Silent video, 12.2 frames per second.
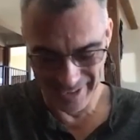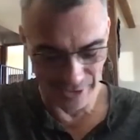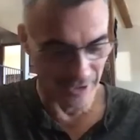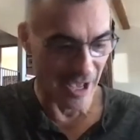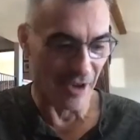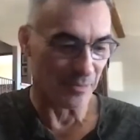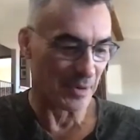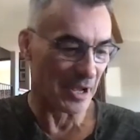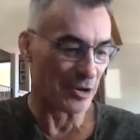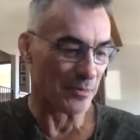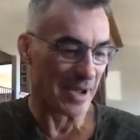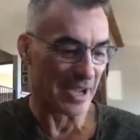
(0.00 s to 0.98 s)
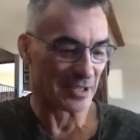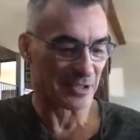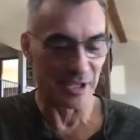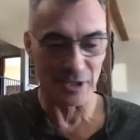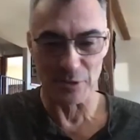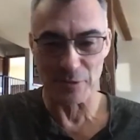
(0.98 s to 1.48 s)
you'll laugh but i go back to
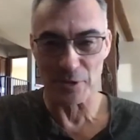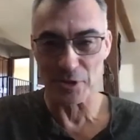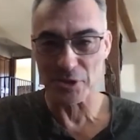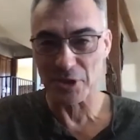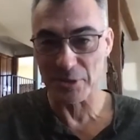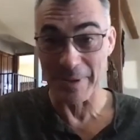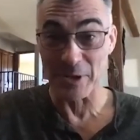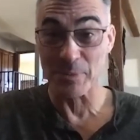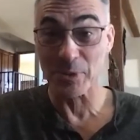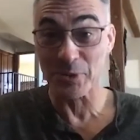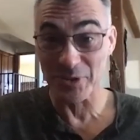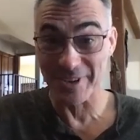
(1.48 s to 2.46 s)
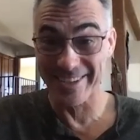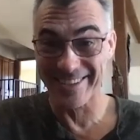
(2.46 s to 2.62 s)
like the first expendables